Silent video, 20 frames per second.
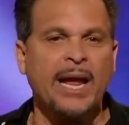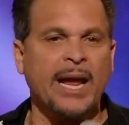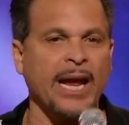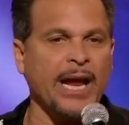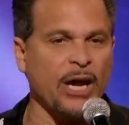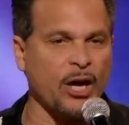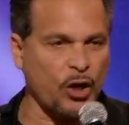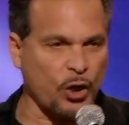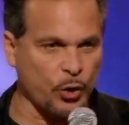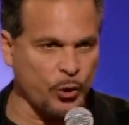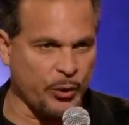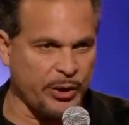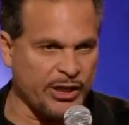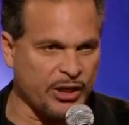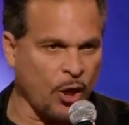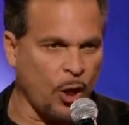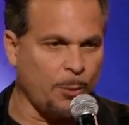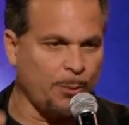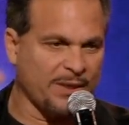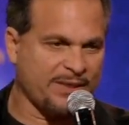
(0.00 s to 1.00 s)
including
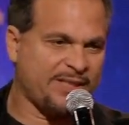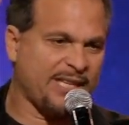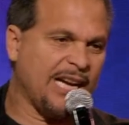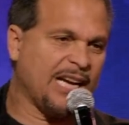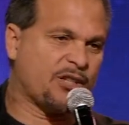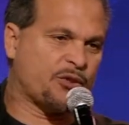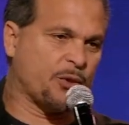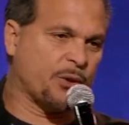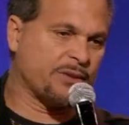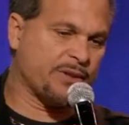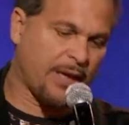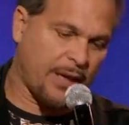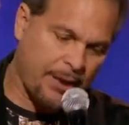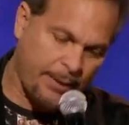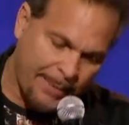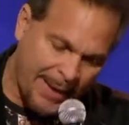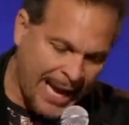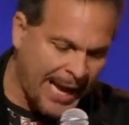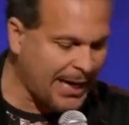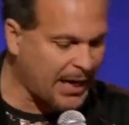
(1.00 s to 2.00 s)
the homosexuals.
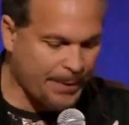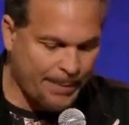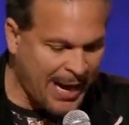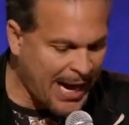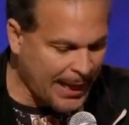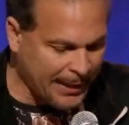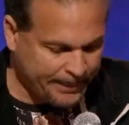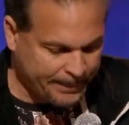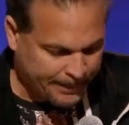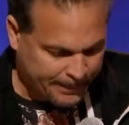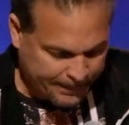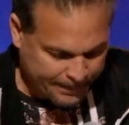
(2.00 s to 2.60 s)
Amen. Come on.